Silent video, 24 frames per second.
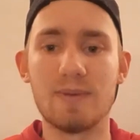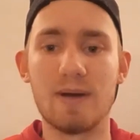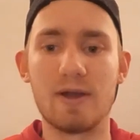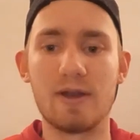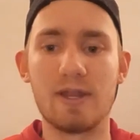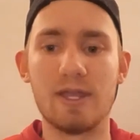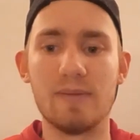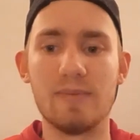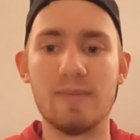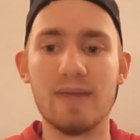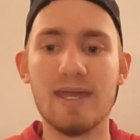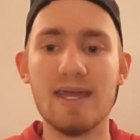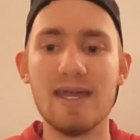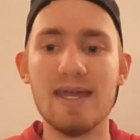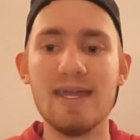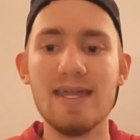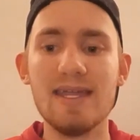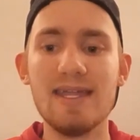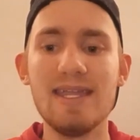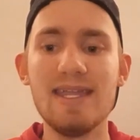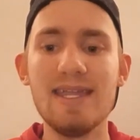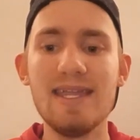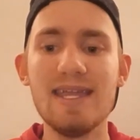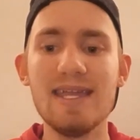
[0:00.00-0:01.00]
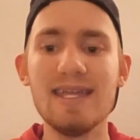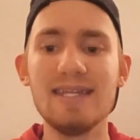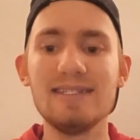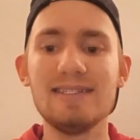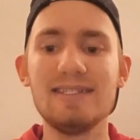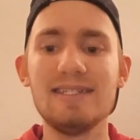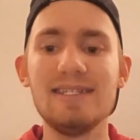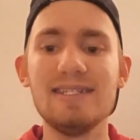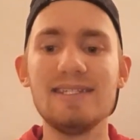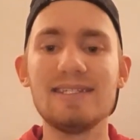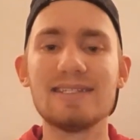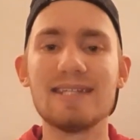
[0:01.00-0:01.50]
about him. He
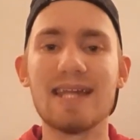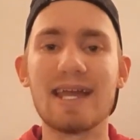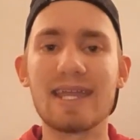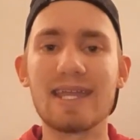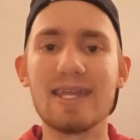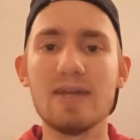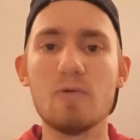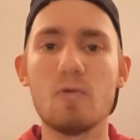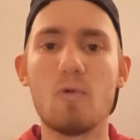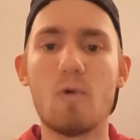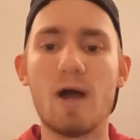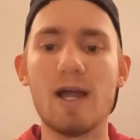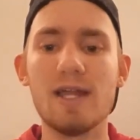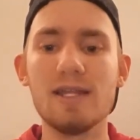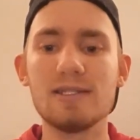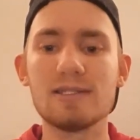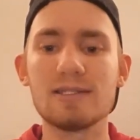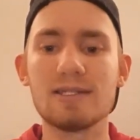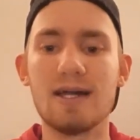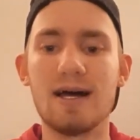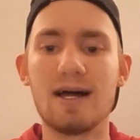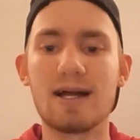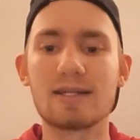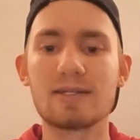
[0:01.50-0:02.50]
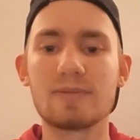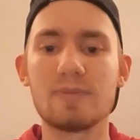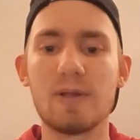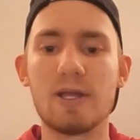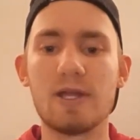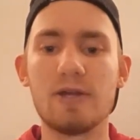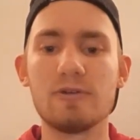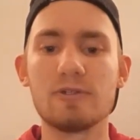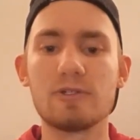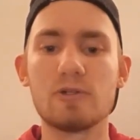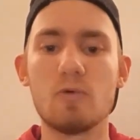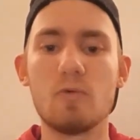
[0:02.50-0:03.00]
is the second White Sox
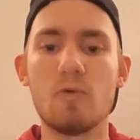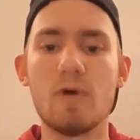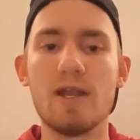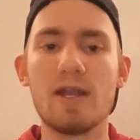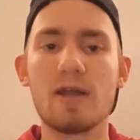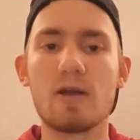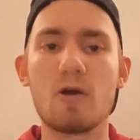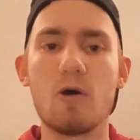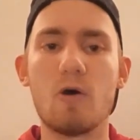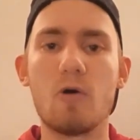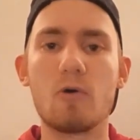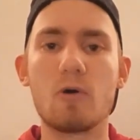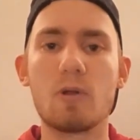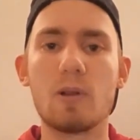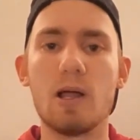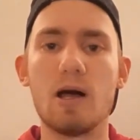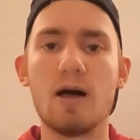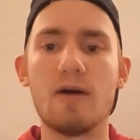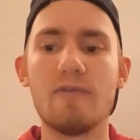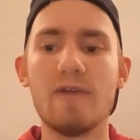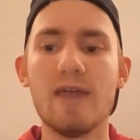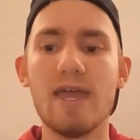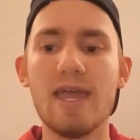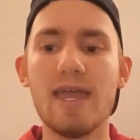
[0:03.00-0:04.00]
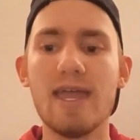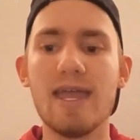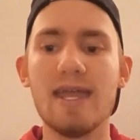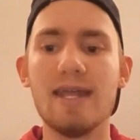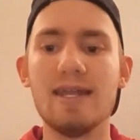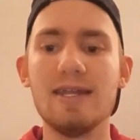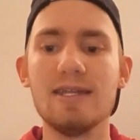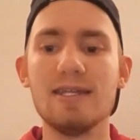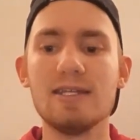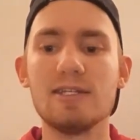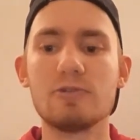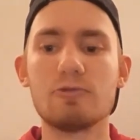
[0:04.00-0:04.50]
player to win a Gold Glove
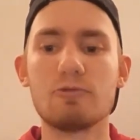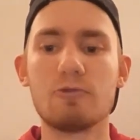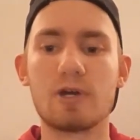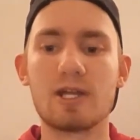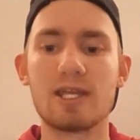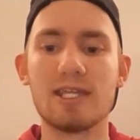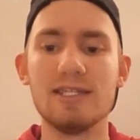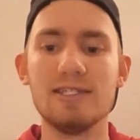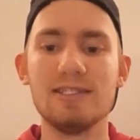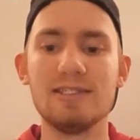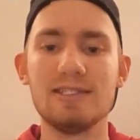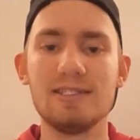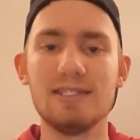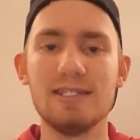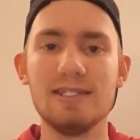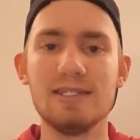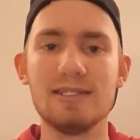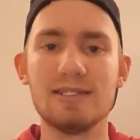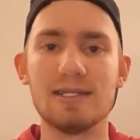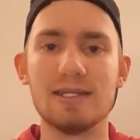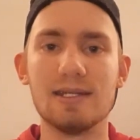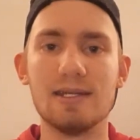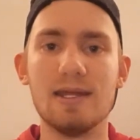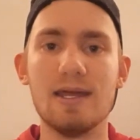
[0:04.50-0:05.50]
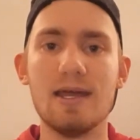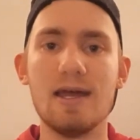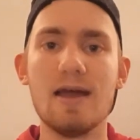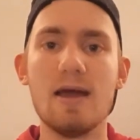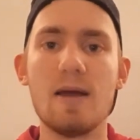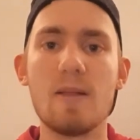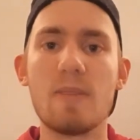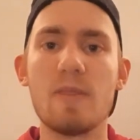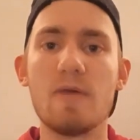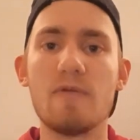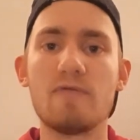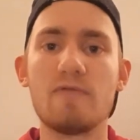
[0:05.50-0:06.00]
in his rookie season.
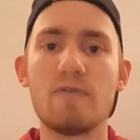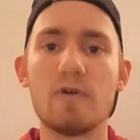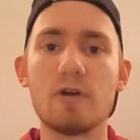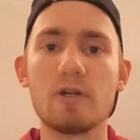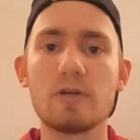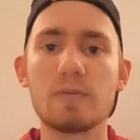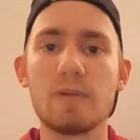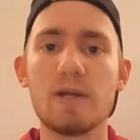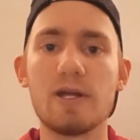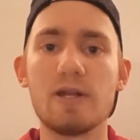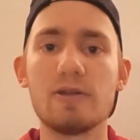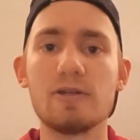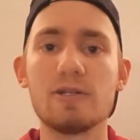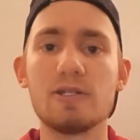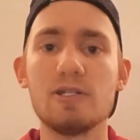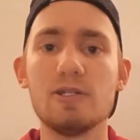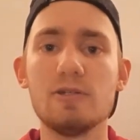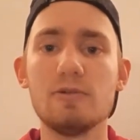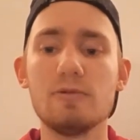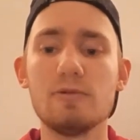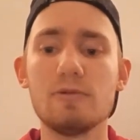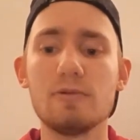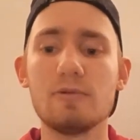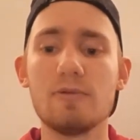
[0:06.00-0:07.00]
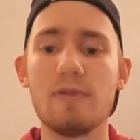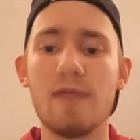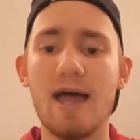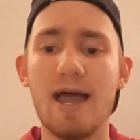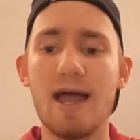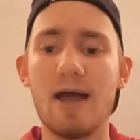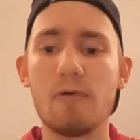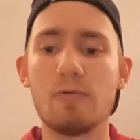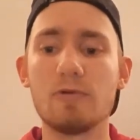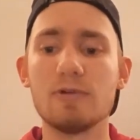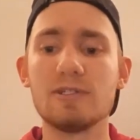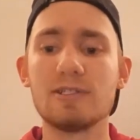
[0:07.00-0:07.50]
The first player to do
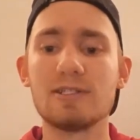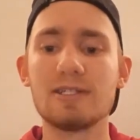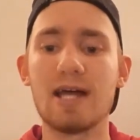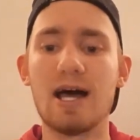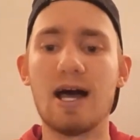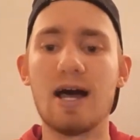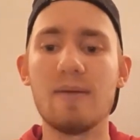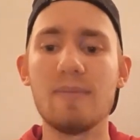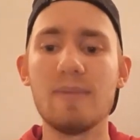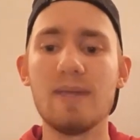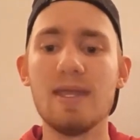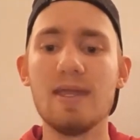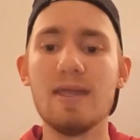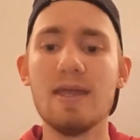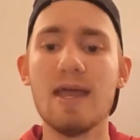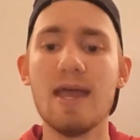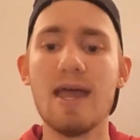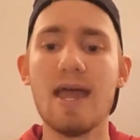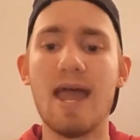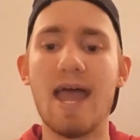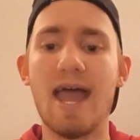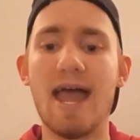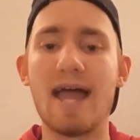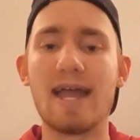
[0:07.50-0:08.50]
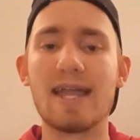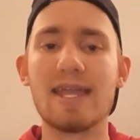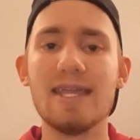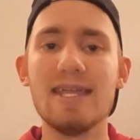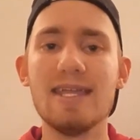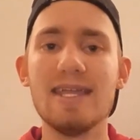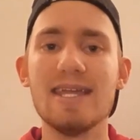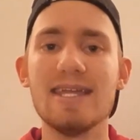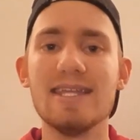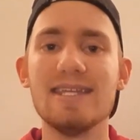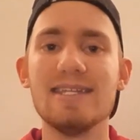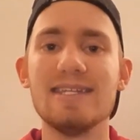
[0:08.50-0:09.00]
that was Tommy
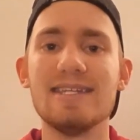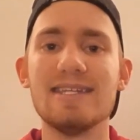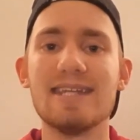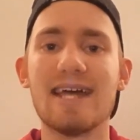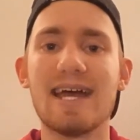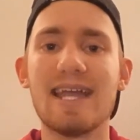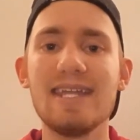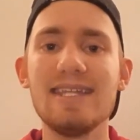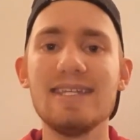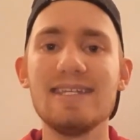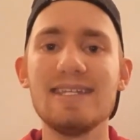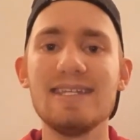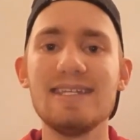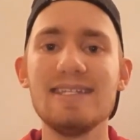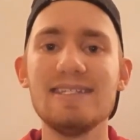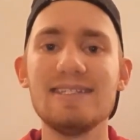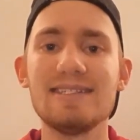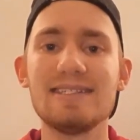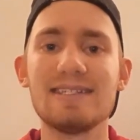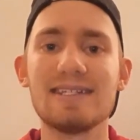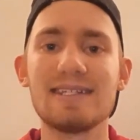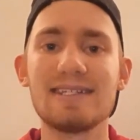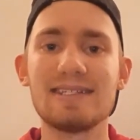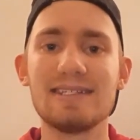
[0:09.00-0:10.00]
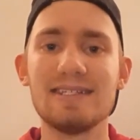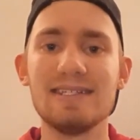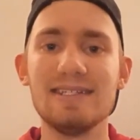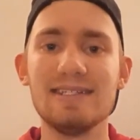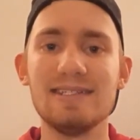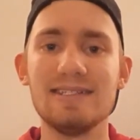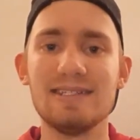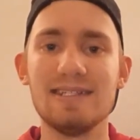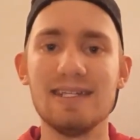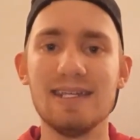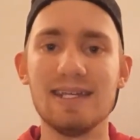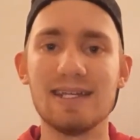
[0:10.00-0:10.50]
Aggie in
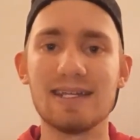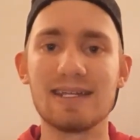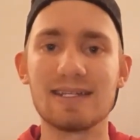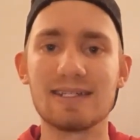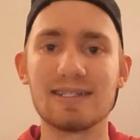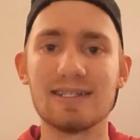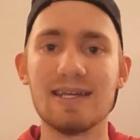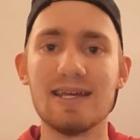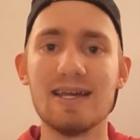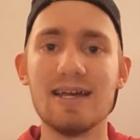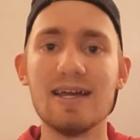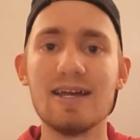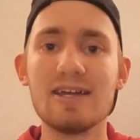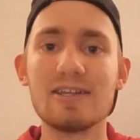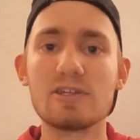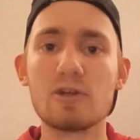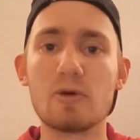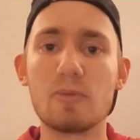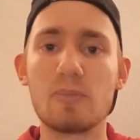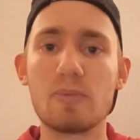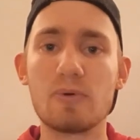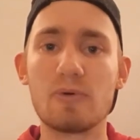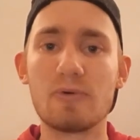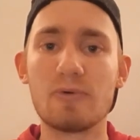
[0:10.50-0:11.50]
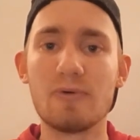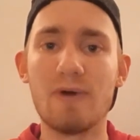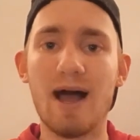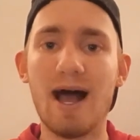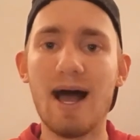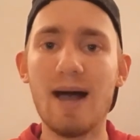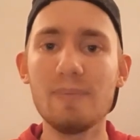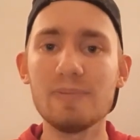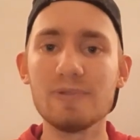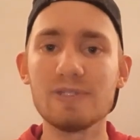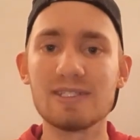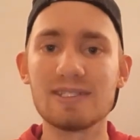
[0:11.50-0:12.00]
1966. So
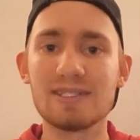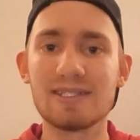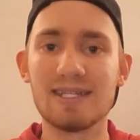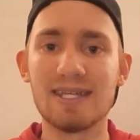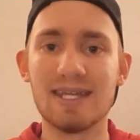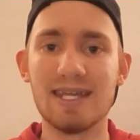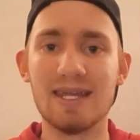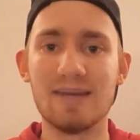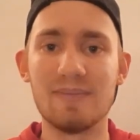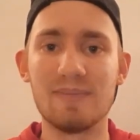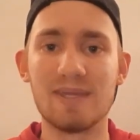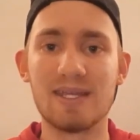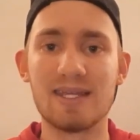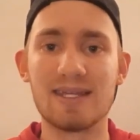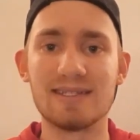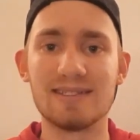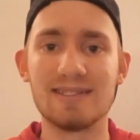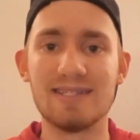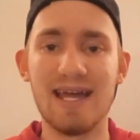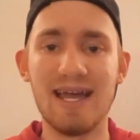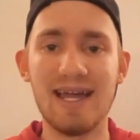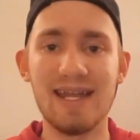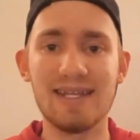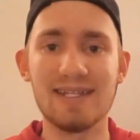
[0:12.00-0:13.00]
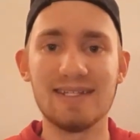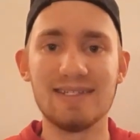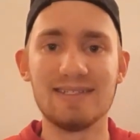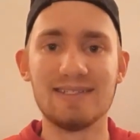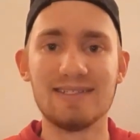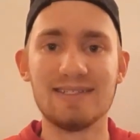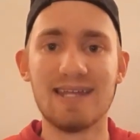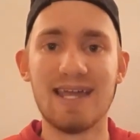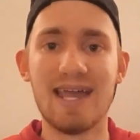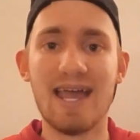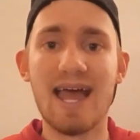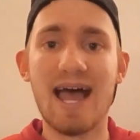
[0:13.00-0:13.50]
props to him because that
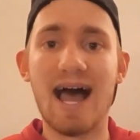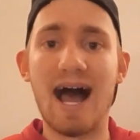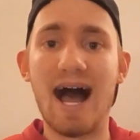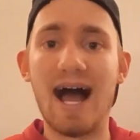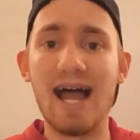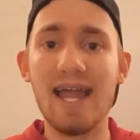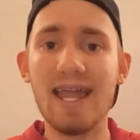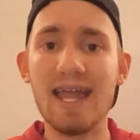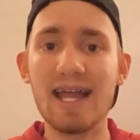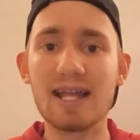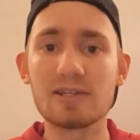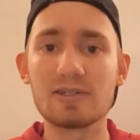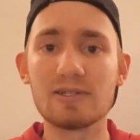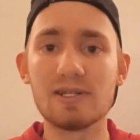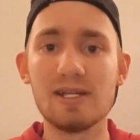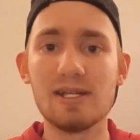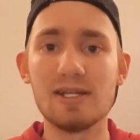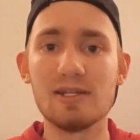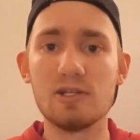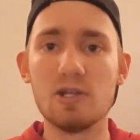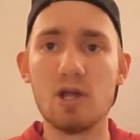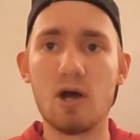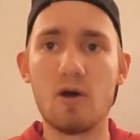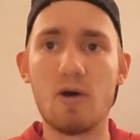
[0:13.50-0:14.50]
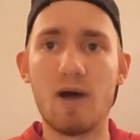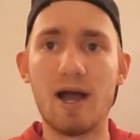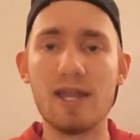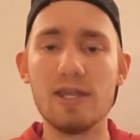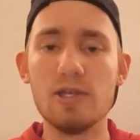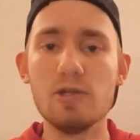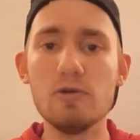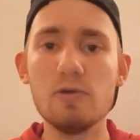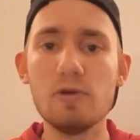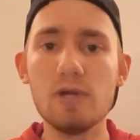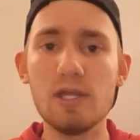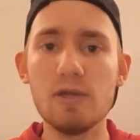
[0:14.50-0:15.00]
is, I actually didn't know. I
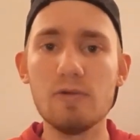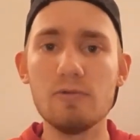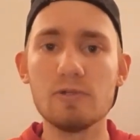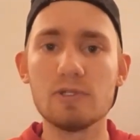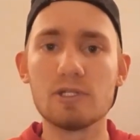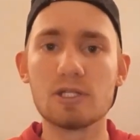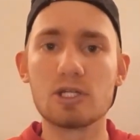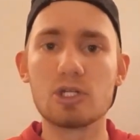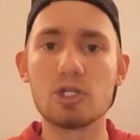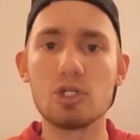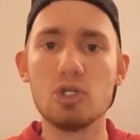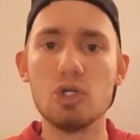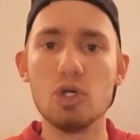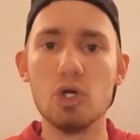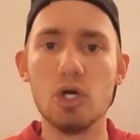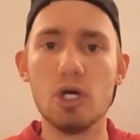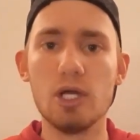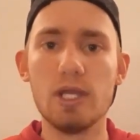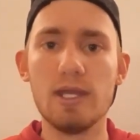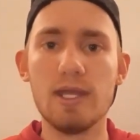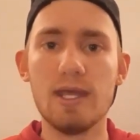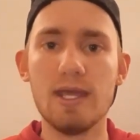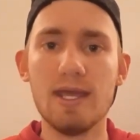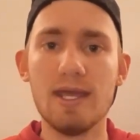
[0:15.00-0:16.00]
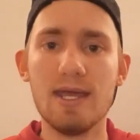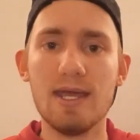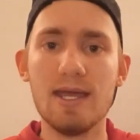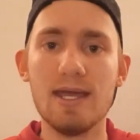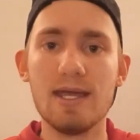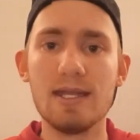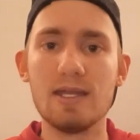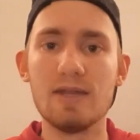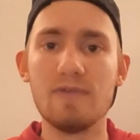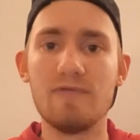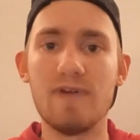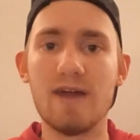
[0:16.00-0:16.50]
knew he was a good
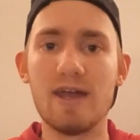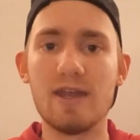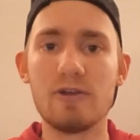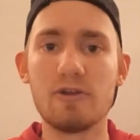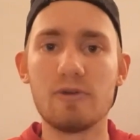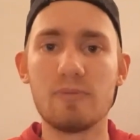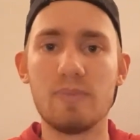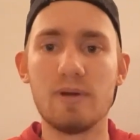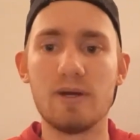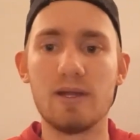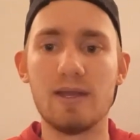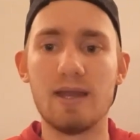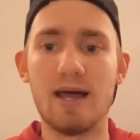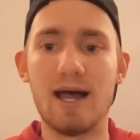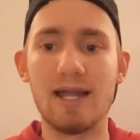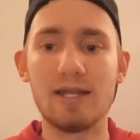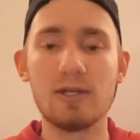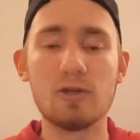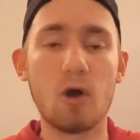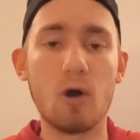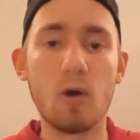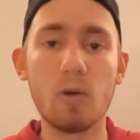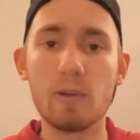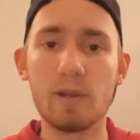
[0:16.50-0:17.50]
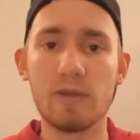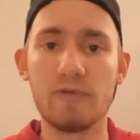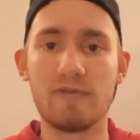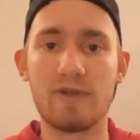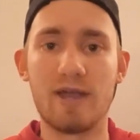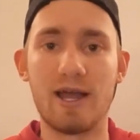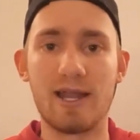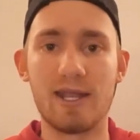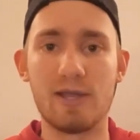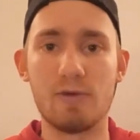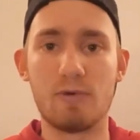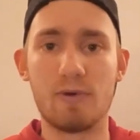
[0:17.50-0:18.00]
defender, but I totally
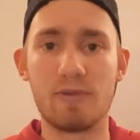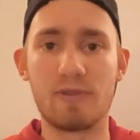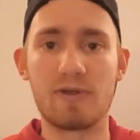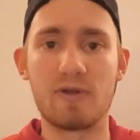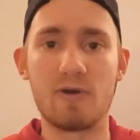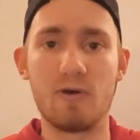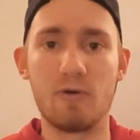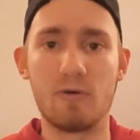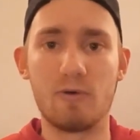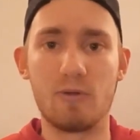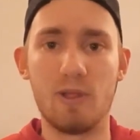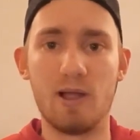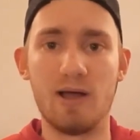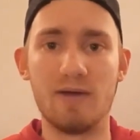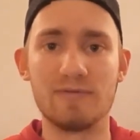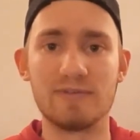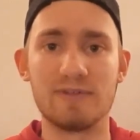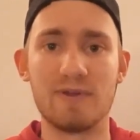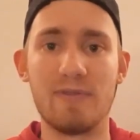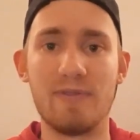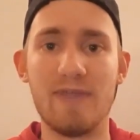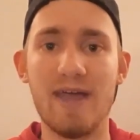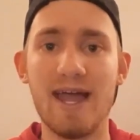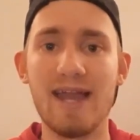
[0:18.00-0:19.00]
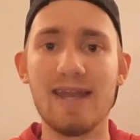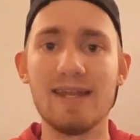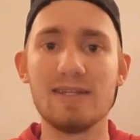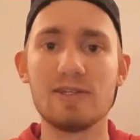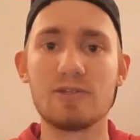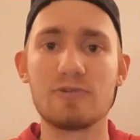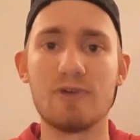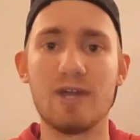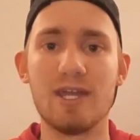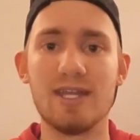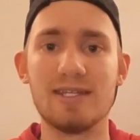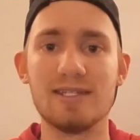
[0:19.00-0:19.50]
forgot he won the Gold Glove. So that
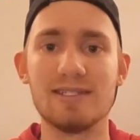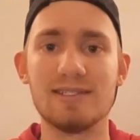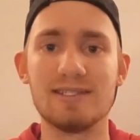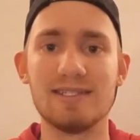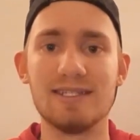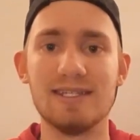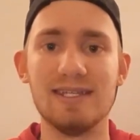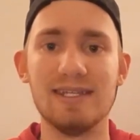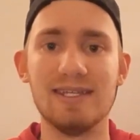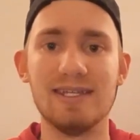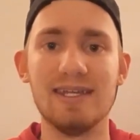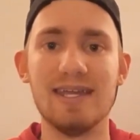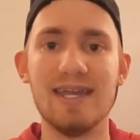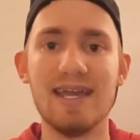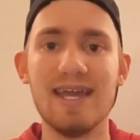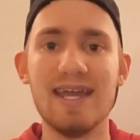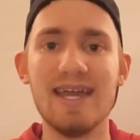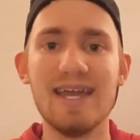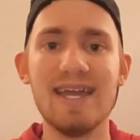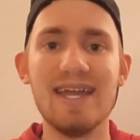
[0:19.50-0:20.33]
is great to see.